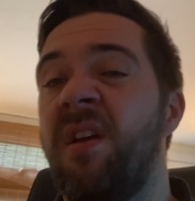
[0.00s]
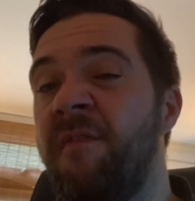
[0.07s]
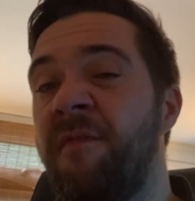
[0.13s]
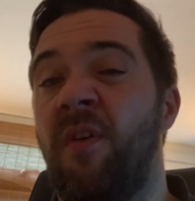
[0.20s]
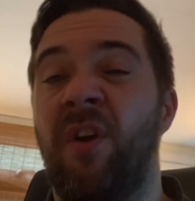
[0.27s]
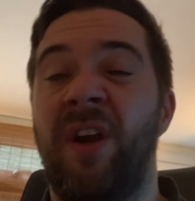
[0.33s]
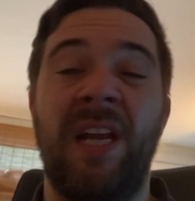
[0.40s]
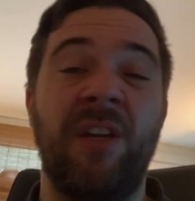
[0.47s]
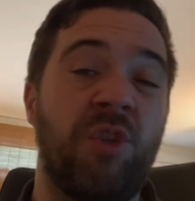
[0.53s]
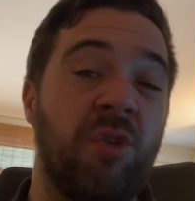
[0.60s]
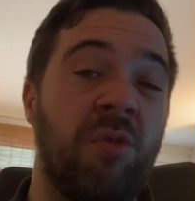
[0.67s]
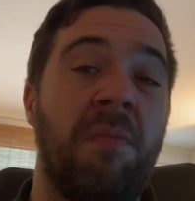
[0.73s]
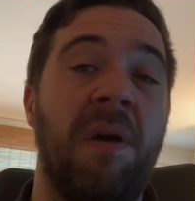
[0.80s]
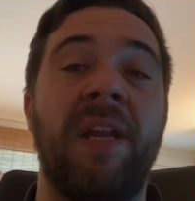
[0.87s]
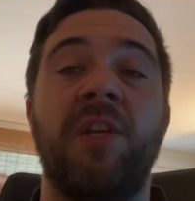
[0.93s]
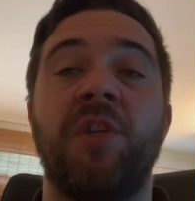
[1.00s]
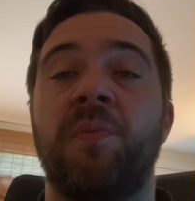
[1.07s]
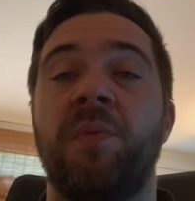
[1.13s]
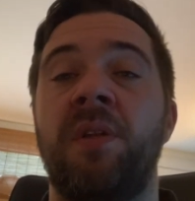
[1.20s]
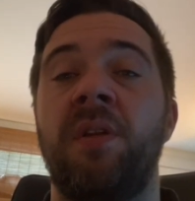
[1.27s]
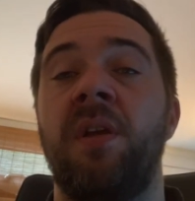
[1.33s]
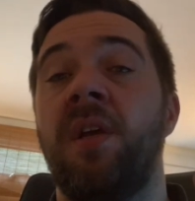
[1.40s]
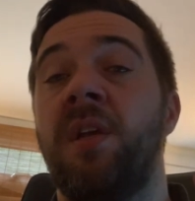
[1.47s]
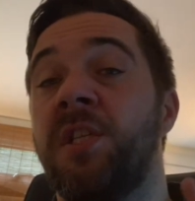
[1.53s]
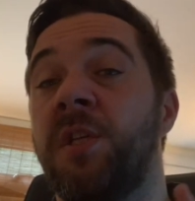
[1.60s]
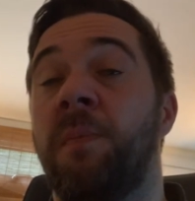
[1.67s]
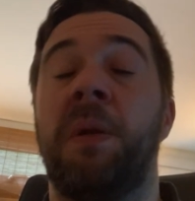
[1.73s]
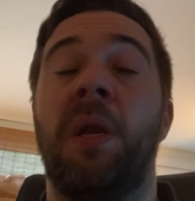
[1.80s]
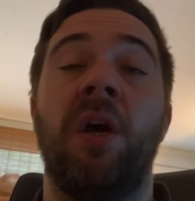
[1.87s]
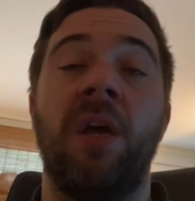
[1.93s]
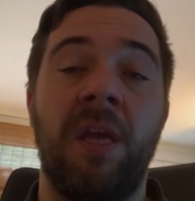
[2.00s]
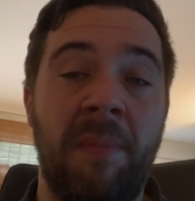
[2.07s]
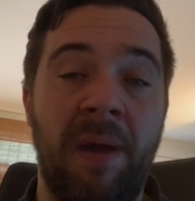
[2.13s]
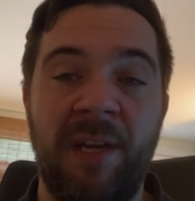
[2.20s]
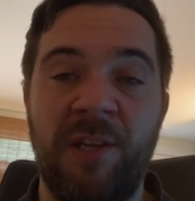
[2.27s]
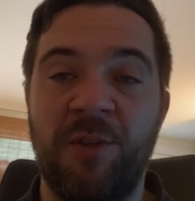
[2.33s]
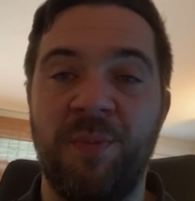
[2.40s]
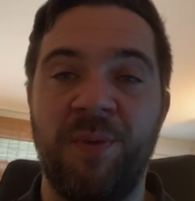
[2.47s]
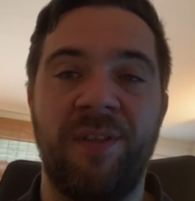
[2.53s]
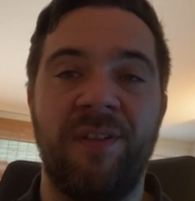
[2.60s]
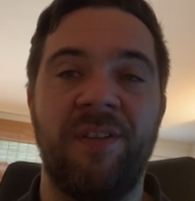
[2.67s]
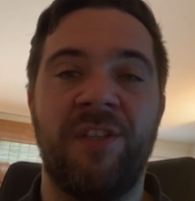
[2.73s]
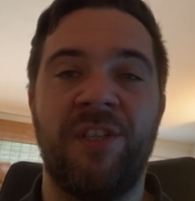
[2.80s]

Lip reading: financial management, supplier management,